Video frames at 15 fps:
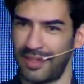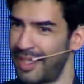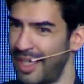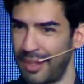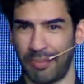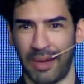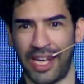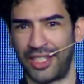
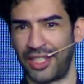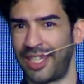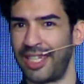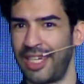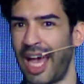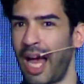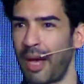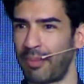thing
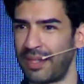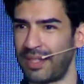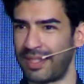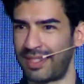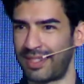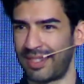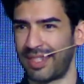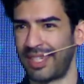magically
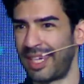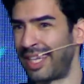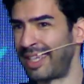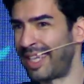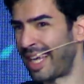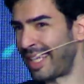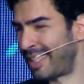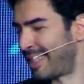happens.
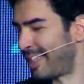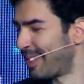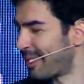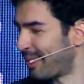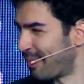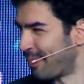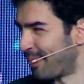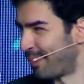And that's
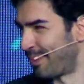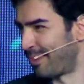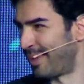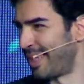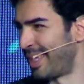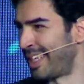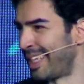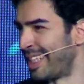
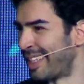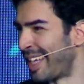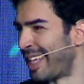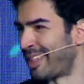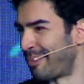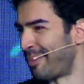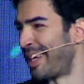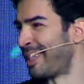
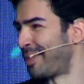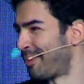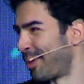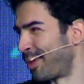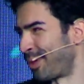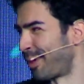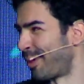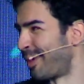intent-based
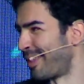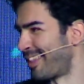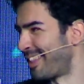protocols.